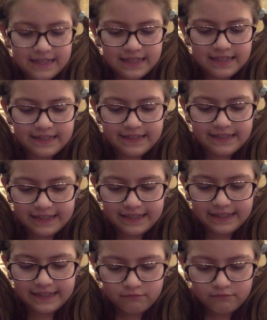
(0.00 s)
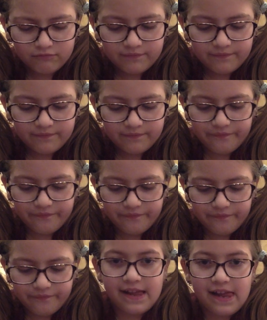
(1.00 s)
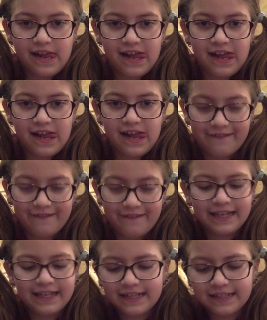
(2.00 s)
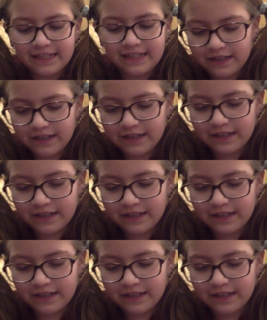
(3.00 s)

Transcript: Is this. Wait, it is hard.